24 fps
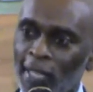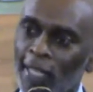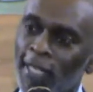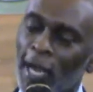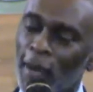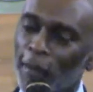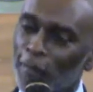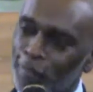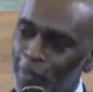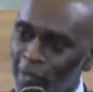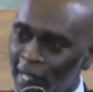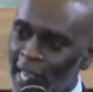
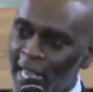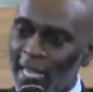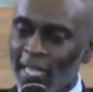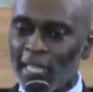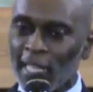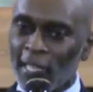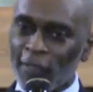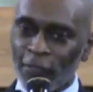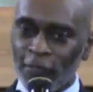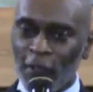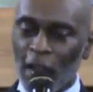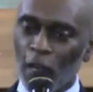
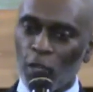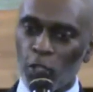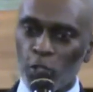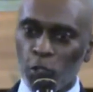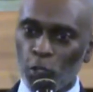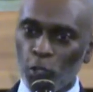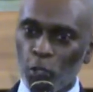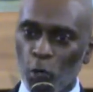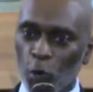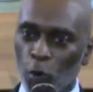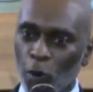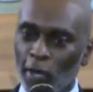Completely followed
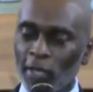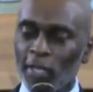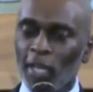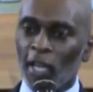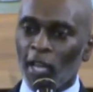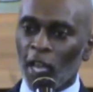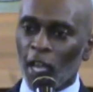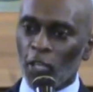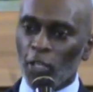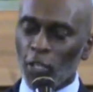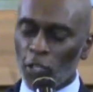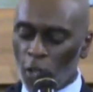the Lord.
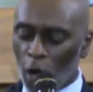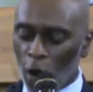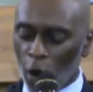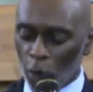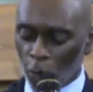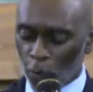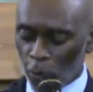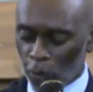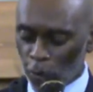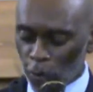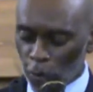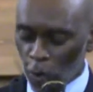You
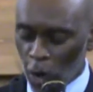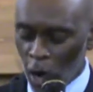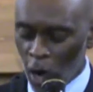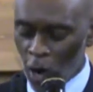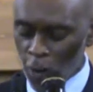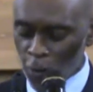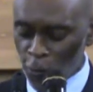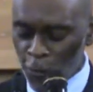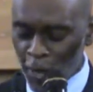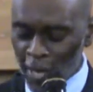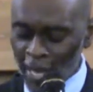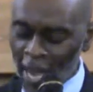know,
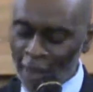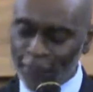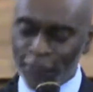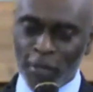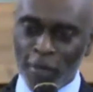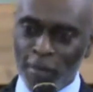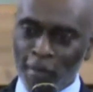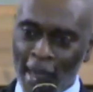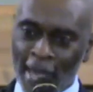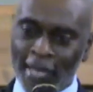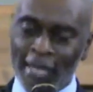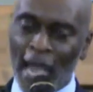uh, we have
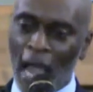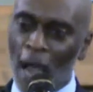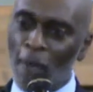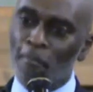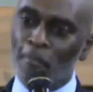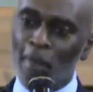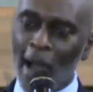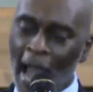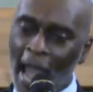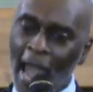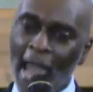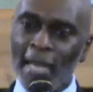to make our
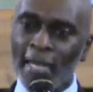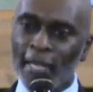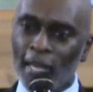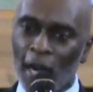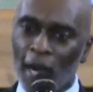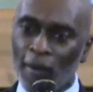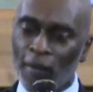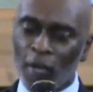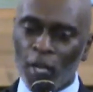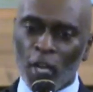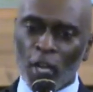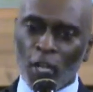mind
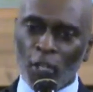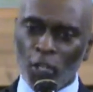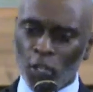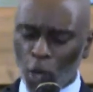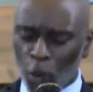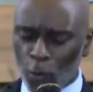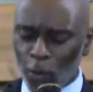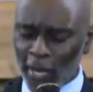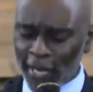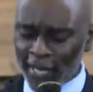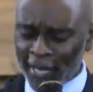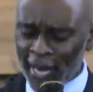up. You
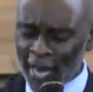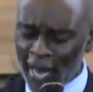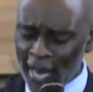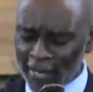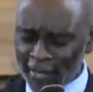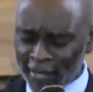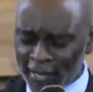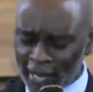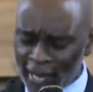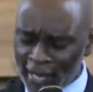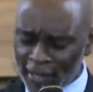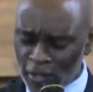know, we
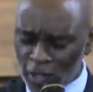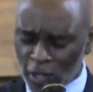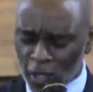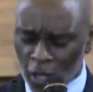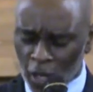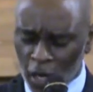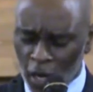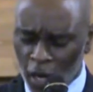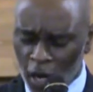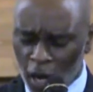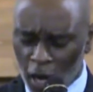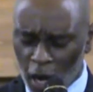can't get
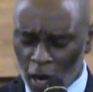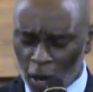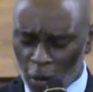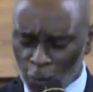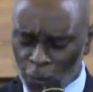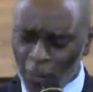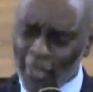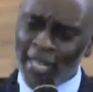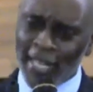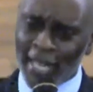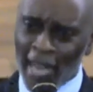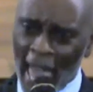uh,
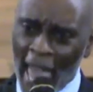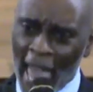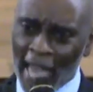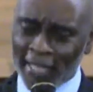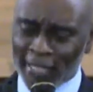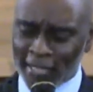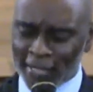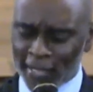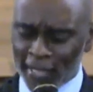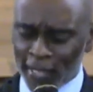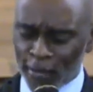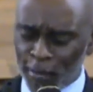
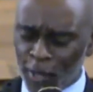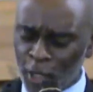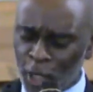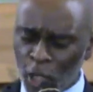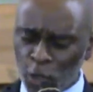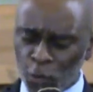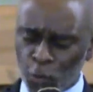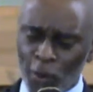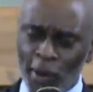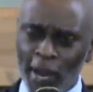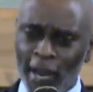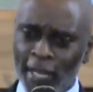relaxed and
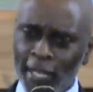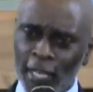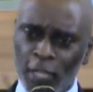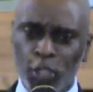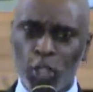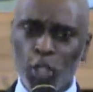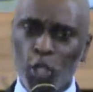because we're in this